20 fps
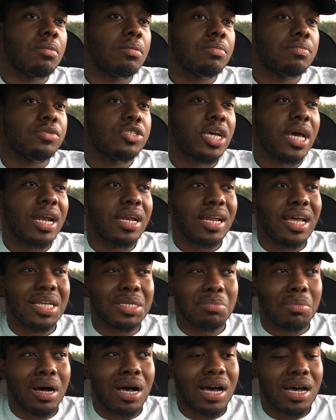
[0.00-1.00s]
She had a nice
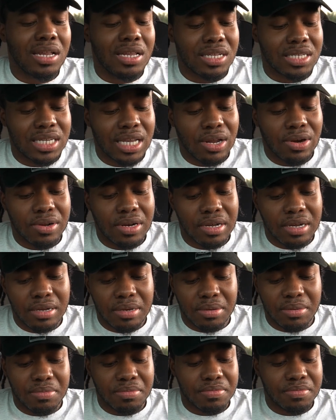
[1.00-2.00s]
body. She had
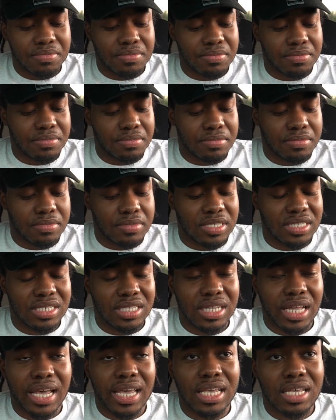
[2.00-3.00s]
on these
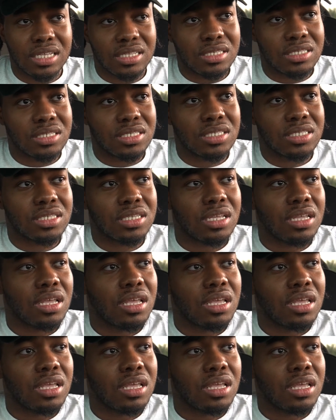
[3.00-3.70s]
leggings.